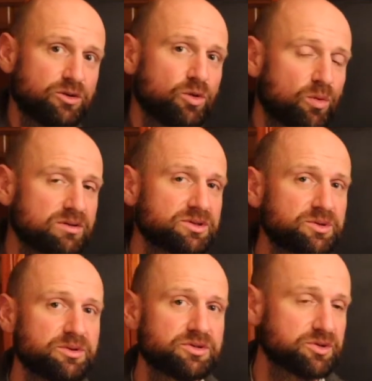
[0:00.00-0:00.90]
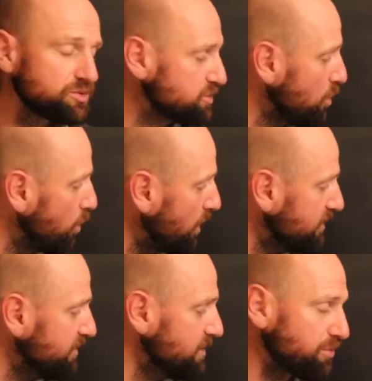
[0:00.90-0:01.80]
you want to choose one
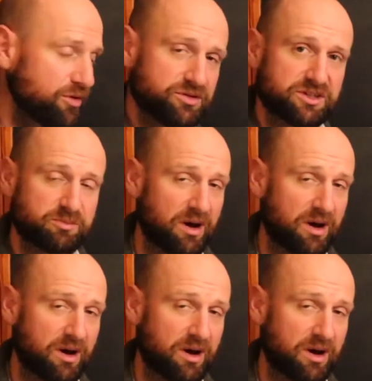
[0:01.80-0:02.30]
of the approaches,